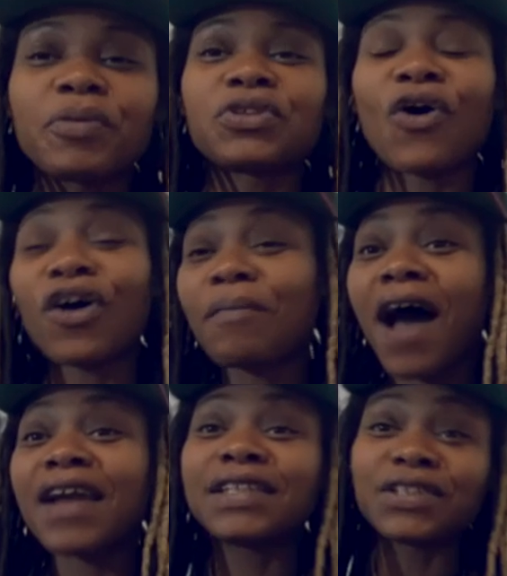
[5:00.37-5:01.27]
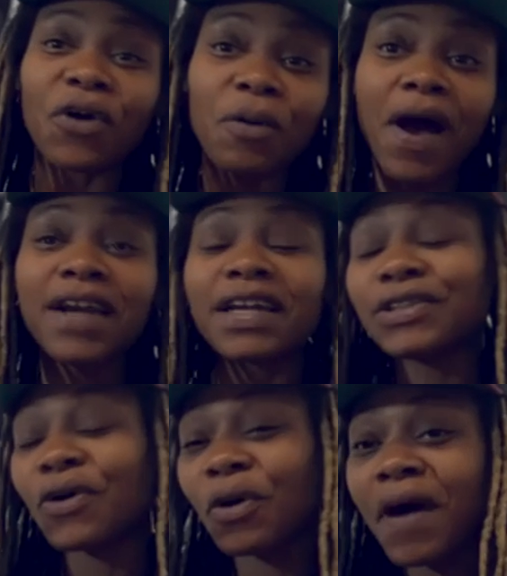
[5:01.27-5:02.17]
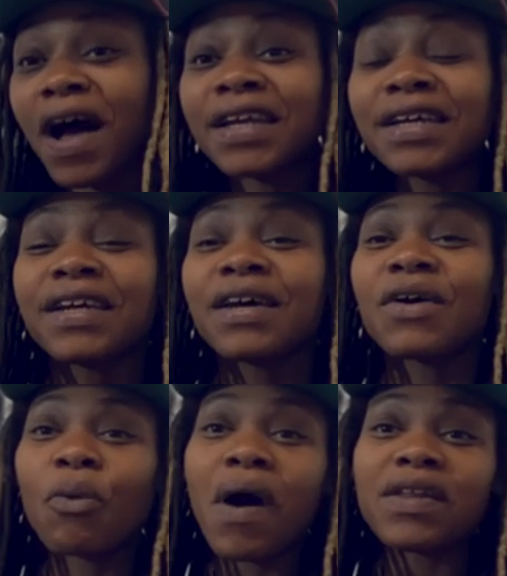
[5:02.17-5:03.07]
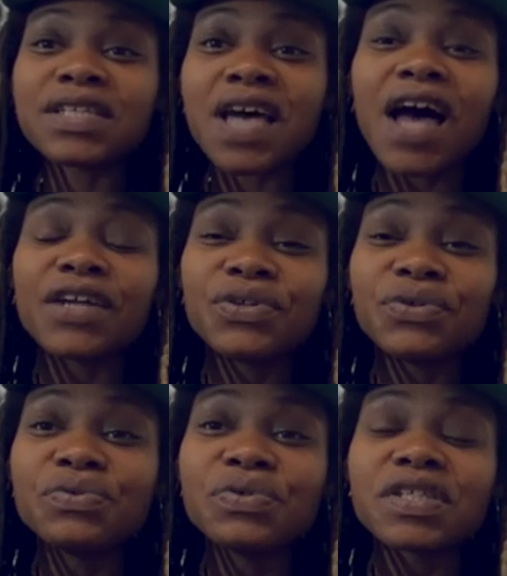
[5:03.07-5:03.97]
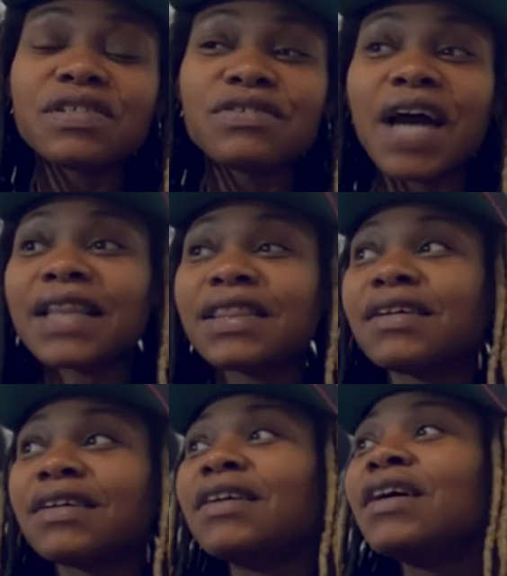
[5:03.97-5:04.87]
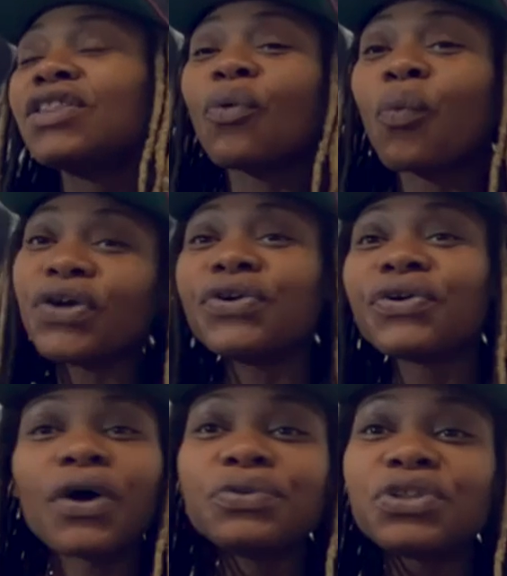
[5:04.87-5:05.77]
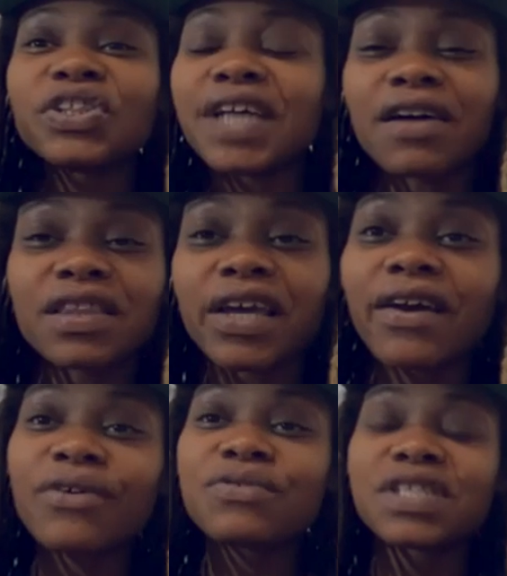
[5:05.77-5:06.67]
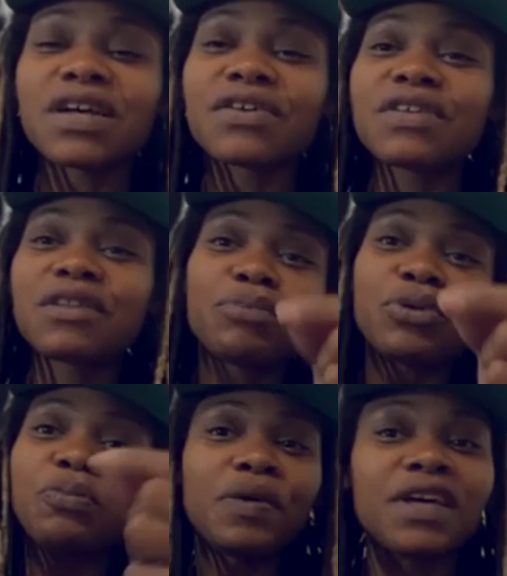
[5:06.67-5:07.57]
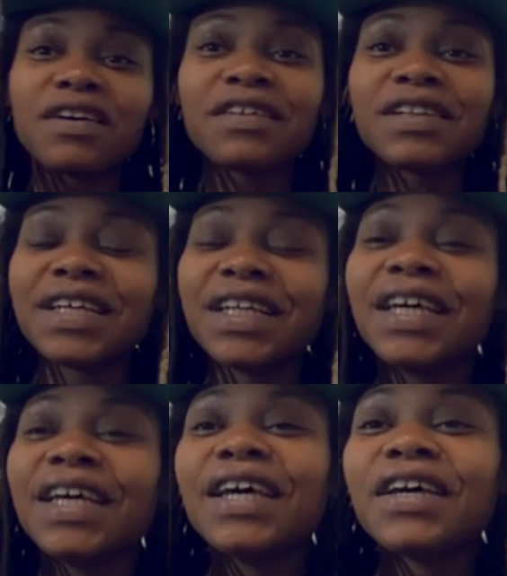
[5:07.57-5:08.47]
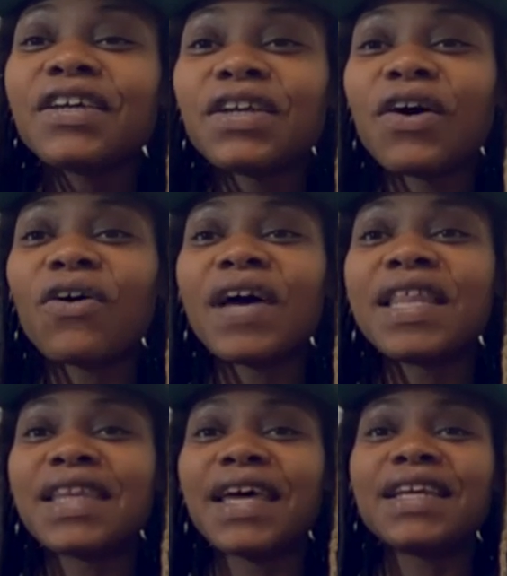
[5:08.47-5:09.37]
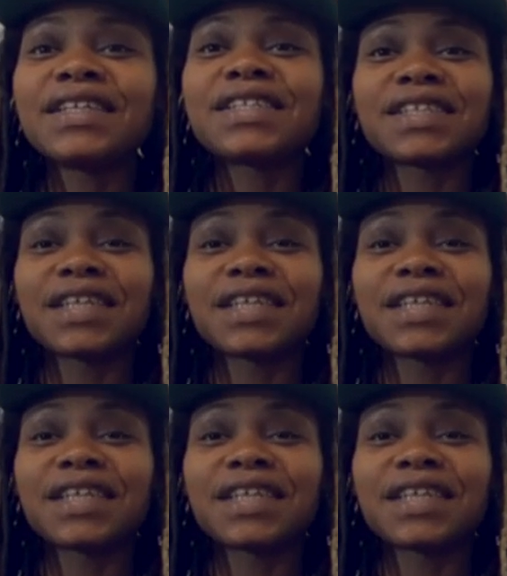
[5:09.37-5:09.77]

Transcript: talk about it and talk about it and talk about it while it's hot news and you got the the wonder coaches out there who sell you the blue pill and you know and then it's